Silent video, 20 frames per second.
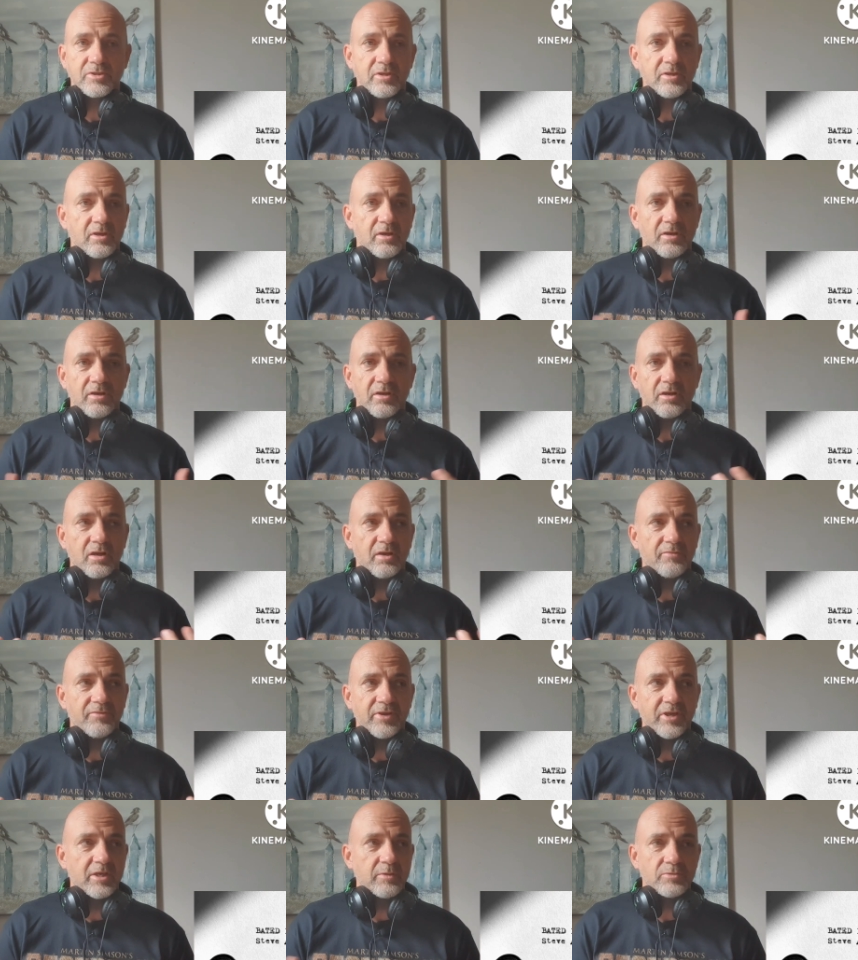I
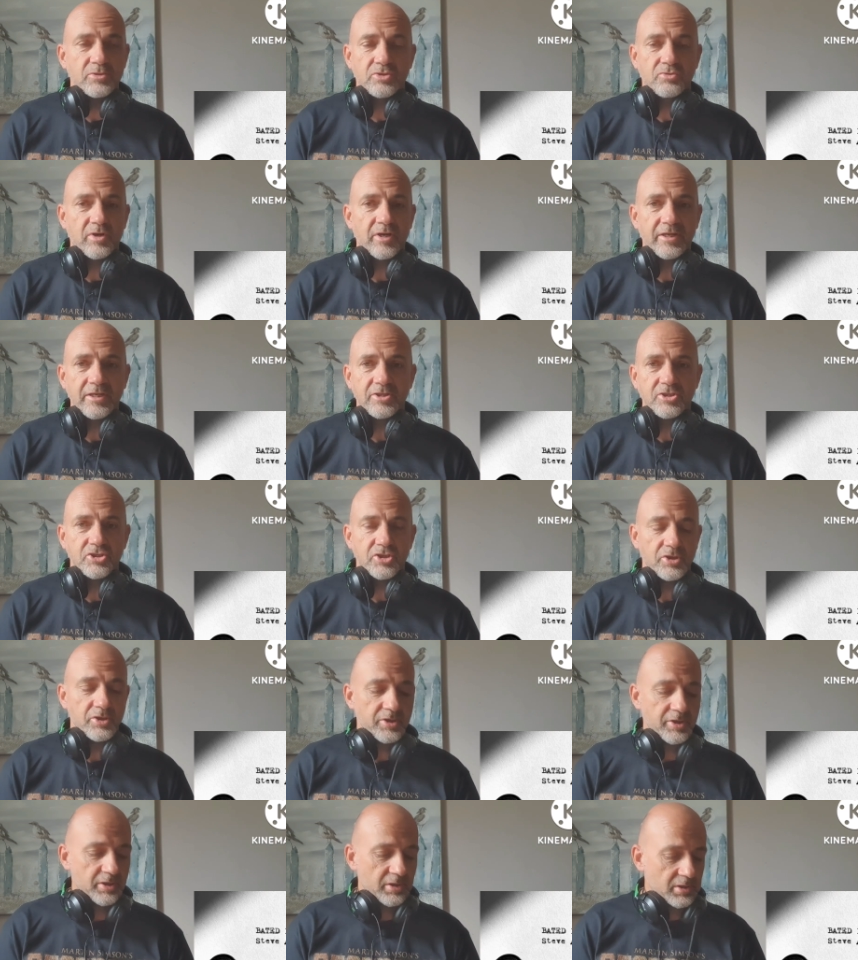think he was great in
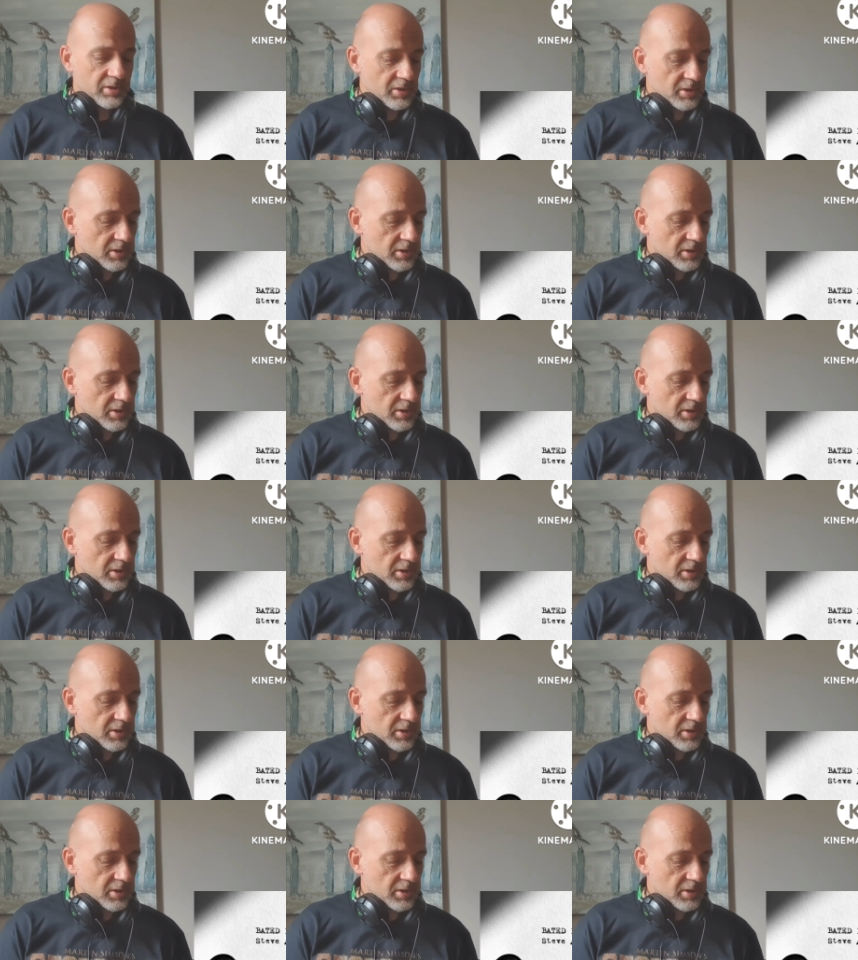Journey.